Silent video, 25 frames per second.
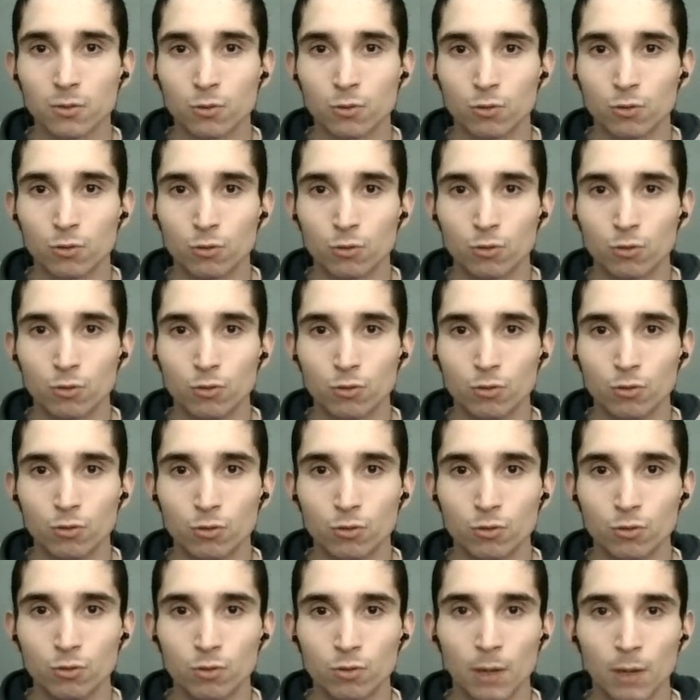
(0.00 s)

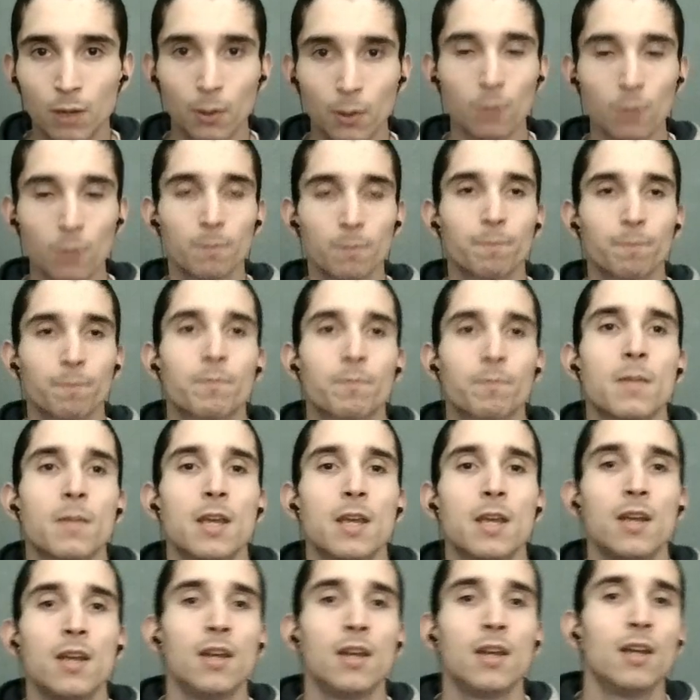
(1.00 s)
Here we go.
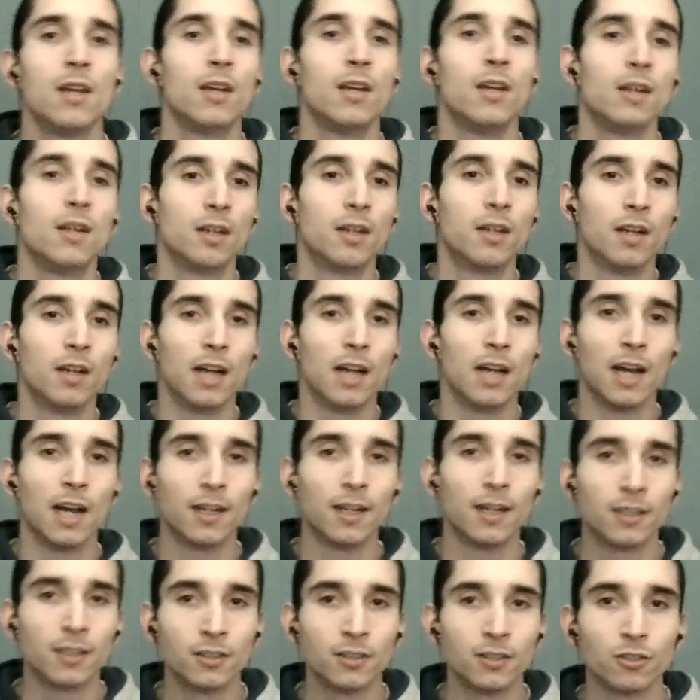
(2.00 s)

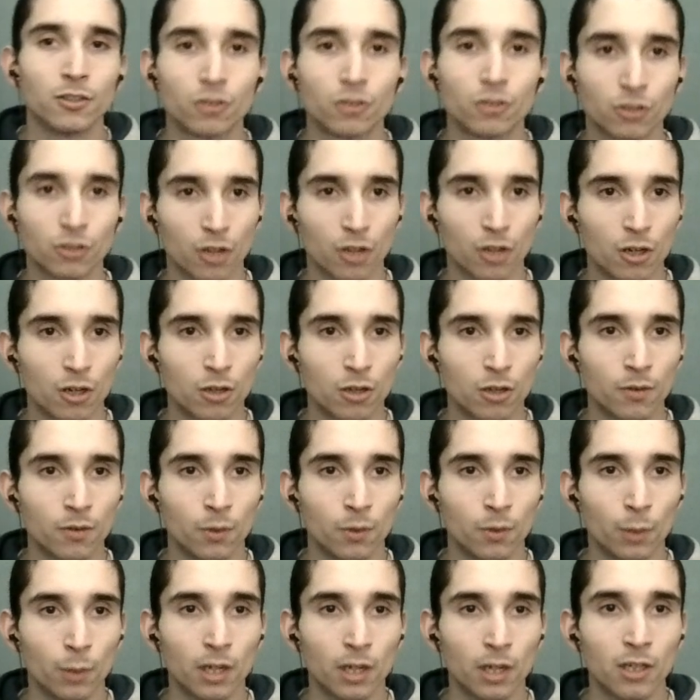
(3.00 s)
And start over.
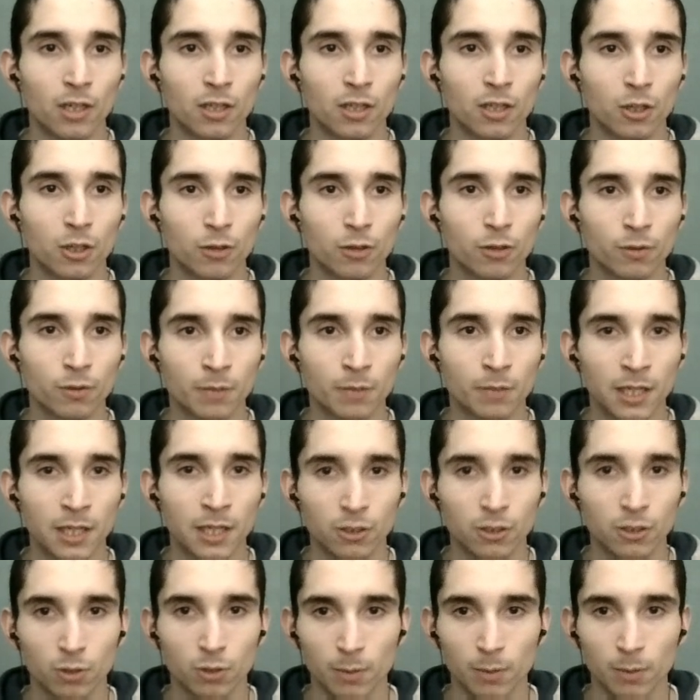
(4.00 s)
We're going to go from the
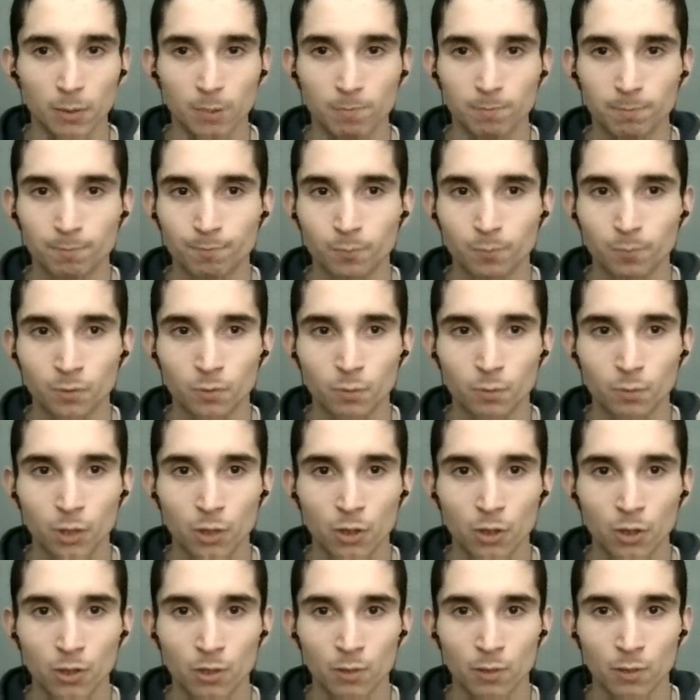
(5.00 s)
history bit. We're not
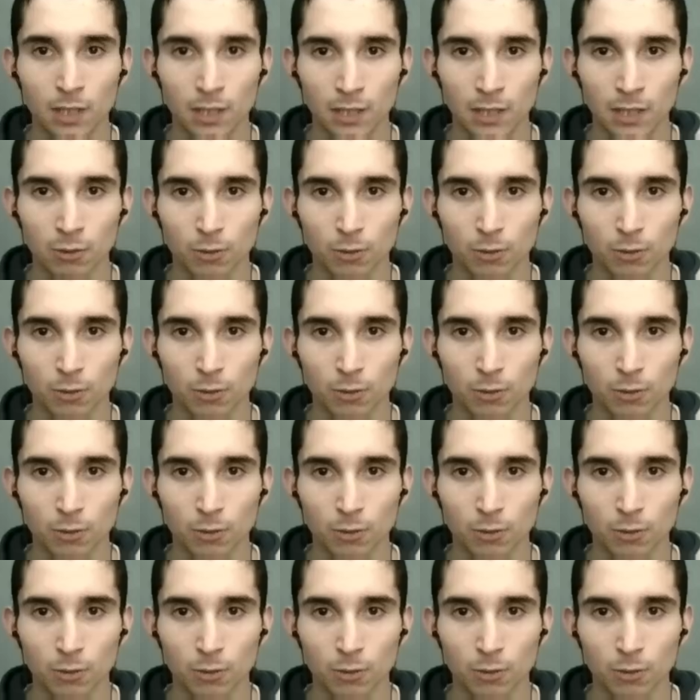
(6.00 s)
going to read the intro.